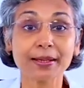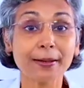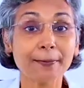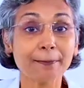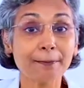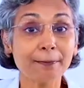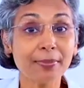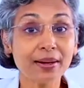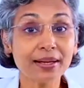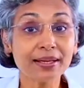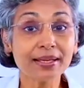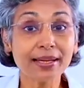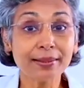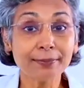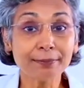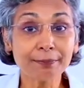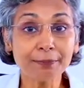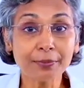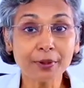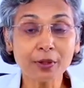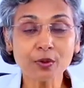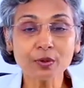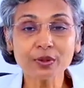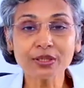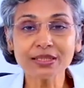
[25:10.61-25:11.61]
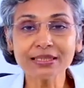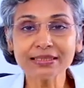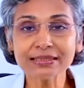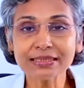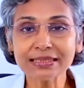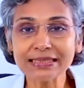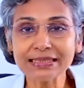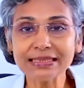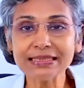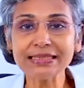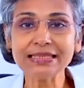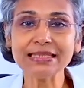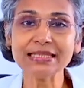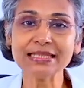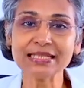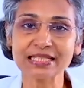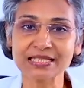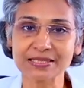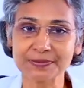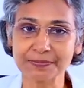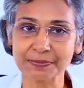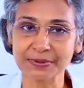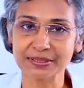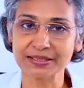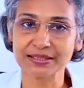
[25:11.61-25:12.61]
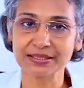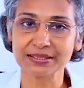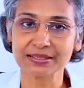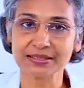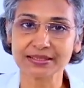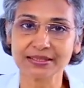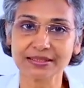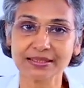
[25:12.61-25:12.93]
by empowering the healing aspect,